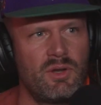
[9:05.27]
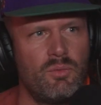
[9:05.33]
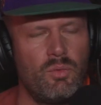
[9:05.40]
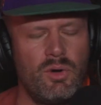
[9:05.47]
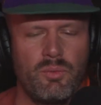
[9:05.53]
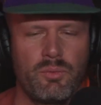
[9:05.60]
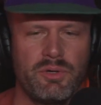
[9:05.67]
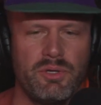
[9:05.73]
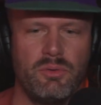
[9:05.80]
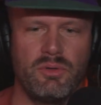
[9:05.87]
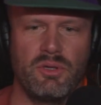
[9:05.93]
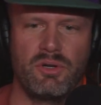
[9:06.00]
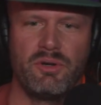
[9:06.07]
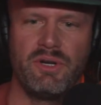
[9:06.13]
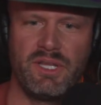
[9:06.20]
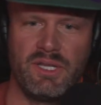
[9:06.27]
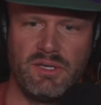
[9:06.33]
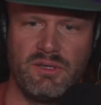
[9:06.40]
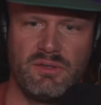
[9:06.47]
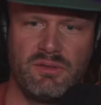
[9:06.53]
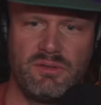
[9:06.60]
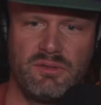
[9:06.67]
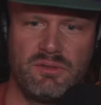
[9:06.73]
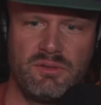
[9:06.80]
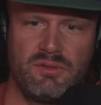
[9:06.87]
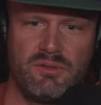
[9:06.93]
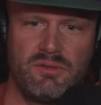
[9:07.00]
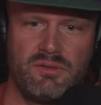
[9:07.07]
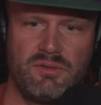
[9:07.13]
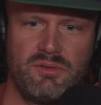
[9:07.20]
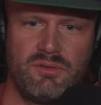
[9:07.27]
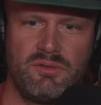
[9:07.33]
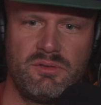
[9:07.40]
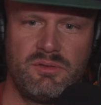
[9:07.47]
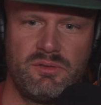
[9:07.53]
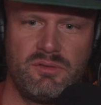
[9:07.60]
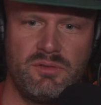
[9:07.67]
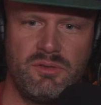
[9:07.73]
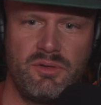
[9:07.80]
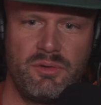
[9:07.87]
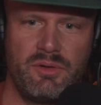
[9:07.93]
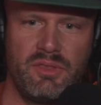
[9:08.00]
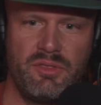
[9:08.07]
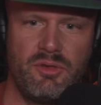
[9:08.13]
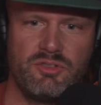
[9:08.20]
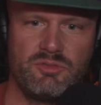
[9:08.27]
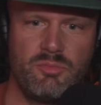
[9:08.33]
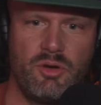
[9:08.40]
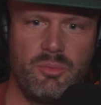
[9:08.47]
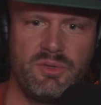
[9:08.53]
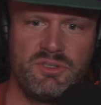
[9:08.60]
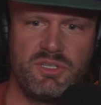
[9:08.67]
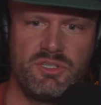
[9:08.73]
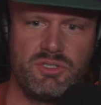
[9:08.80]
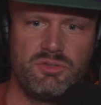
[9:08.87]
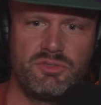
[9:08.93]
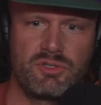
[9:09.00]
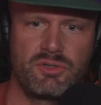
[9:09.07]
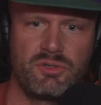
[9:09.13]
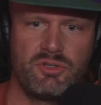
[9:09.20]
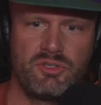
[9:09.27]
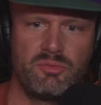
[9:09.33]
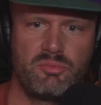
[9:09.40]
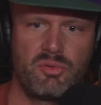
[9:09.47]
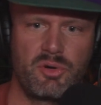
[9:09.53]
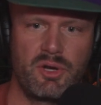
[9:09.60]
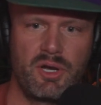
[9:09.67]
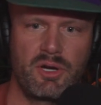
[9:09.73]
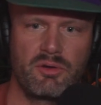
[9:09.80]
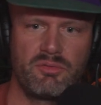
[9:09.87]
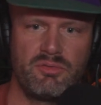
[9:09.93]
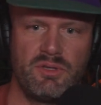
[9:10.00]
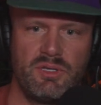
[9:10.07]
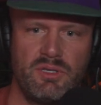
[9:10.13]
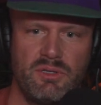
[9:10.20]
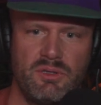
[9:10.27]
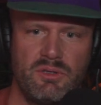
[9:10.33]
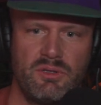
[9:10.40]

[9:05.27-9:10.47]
What were you learning during those moments as you turned to pornography?